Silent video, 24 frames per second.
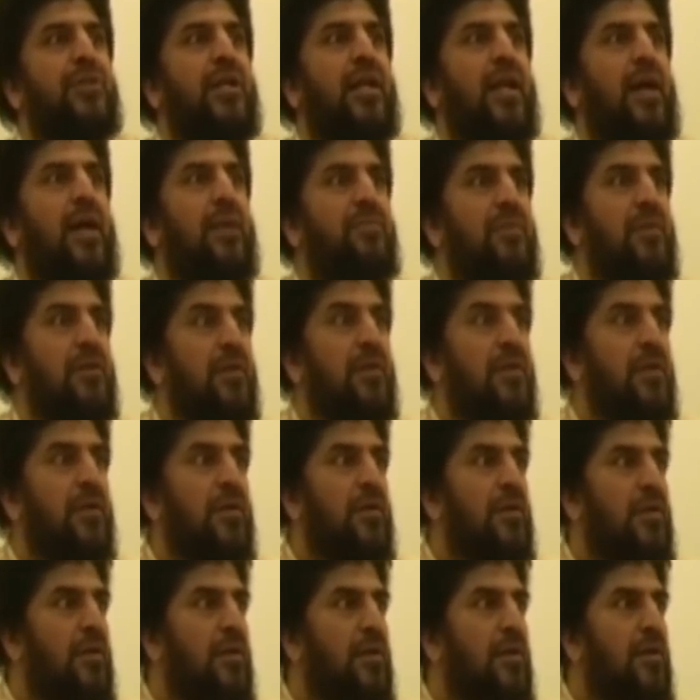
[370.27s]

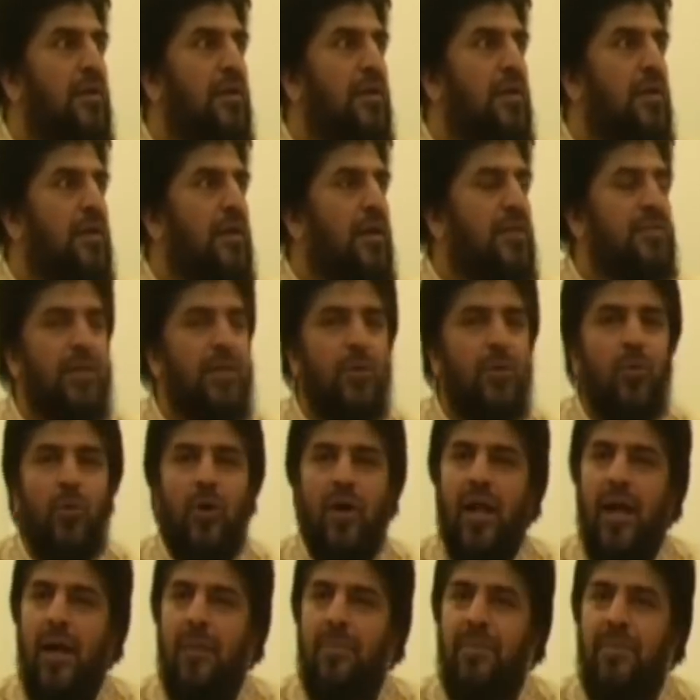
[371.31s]
I said,
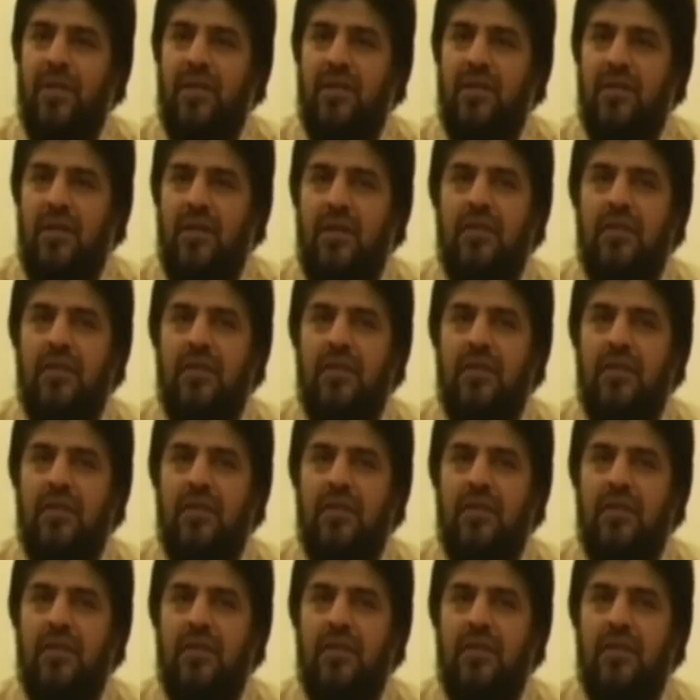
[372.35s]
what happened?